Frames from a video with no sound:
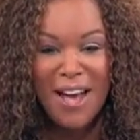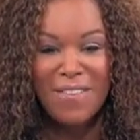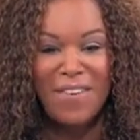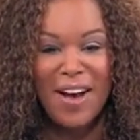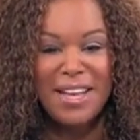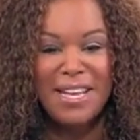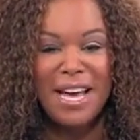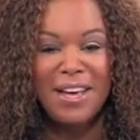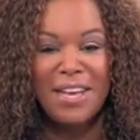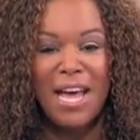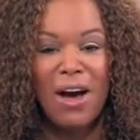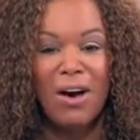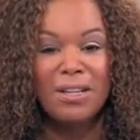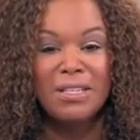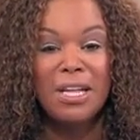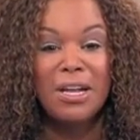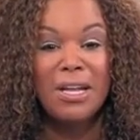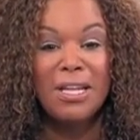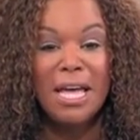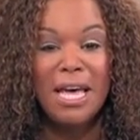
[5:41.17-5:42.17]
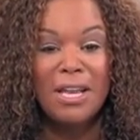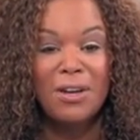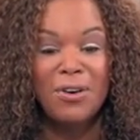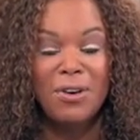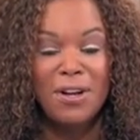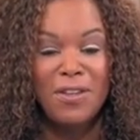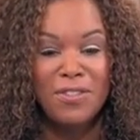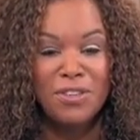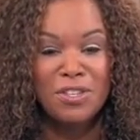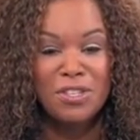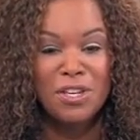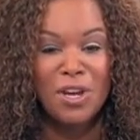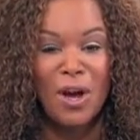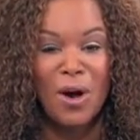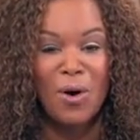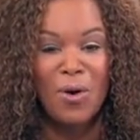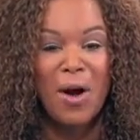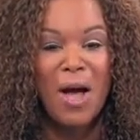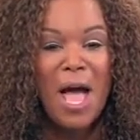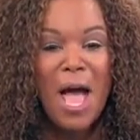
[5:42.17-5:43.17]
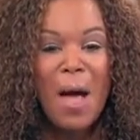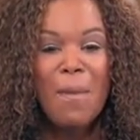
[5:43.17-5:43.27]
Find out how a little later in the show.